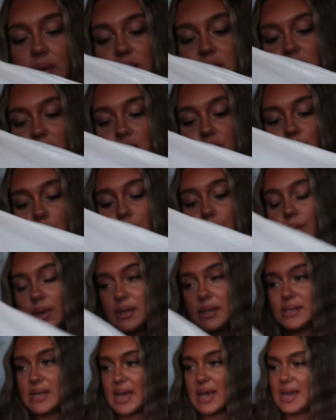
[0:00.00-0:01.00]
It's such good
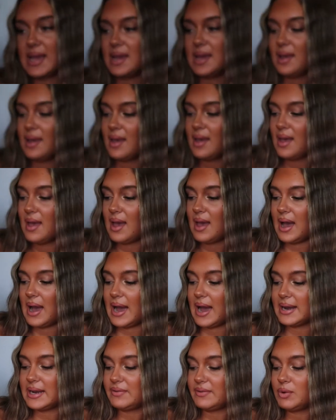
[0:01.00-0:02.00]
quality.
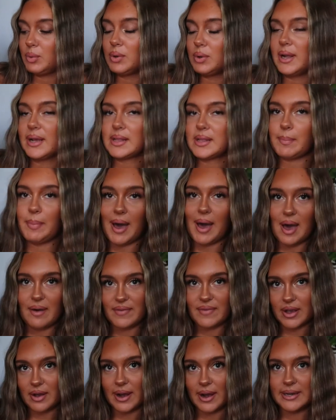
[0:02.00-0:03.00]
And if you want like the
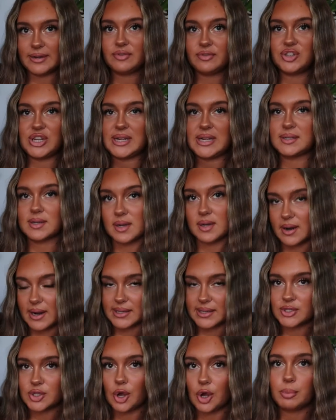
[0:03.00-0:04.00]
perfect kind of jeans and a
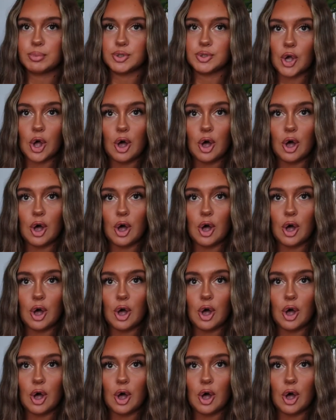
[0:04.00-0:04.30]
nice top